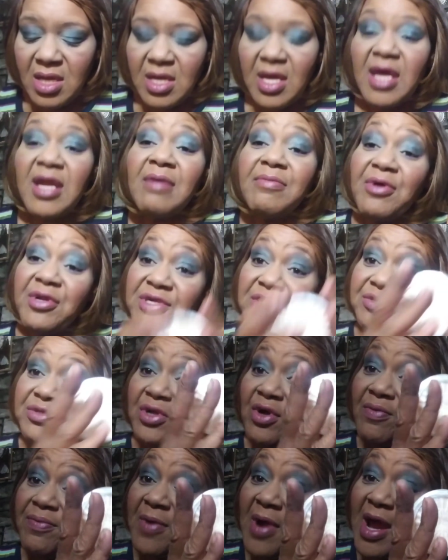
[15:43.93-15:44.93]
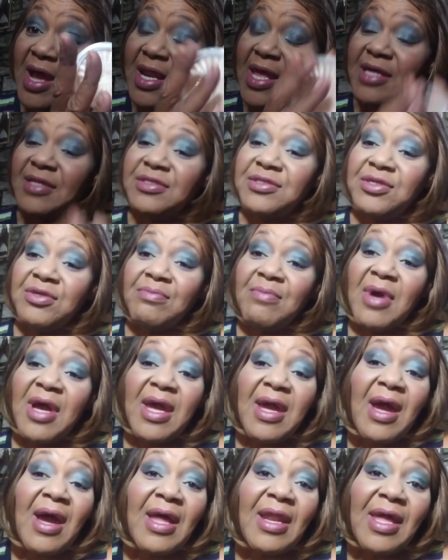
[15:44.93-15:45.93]
And I'm going to use an opal highlight to do
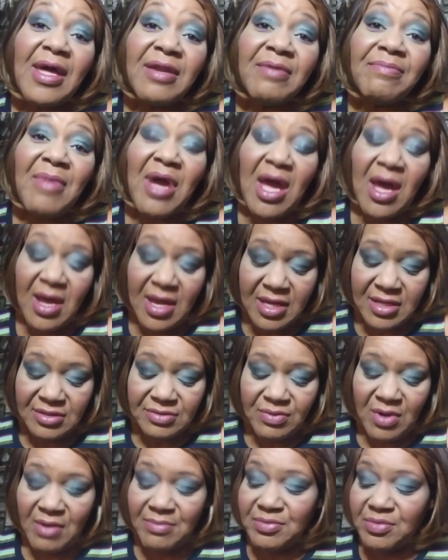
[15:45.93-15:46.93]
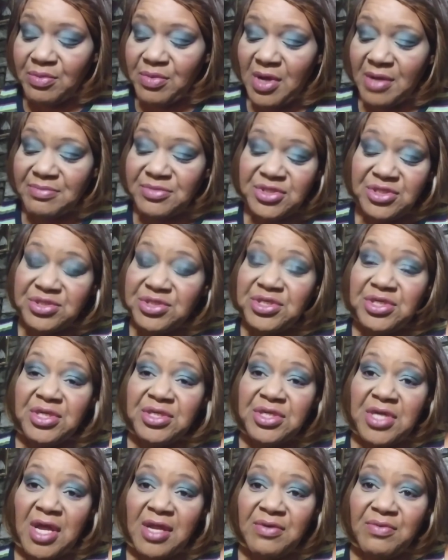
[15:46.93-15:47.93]
my highlight of my eyes while I'm, while I'm just
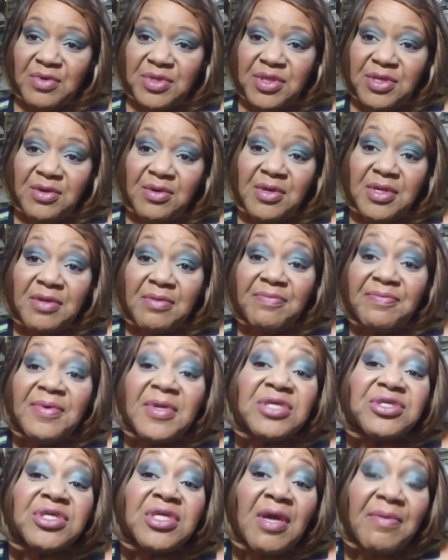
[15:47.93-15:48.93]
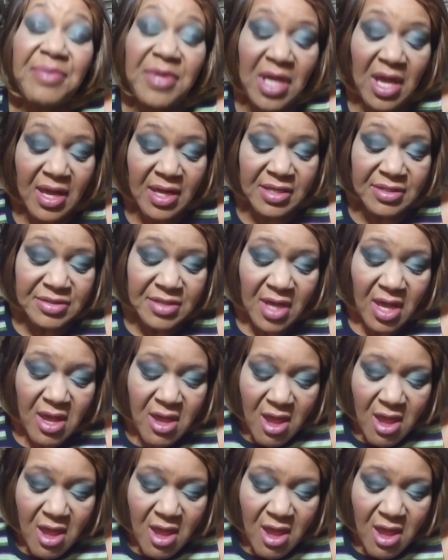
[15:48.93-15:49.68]
chatting with you and I'm finishing up the eyes.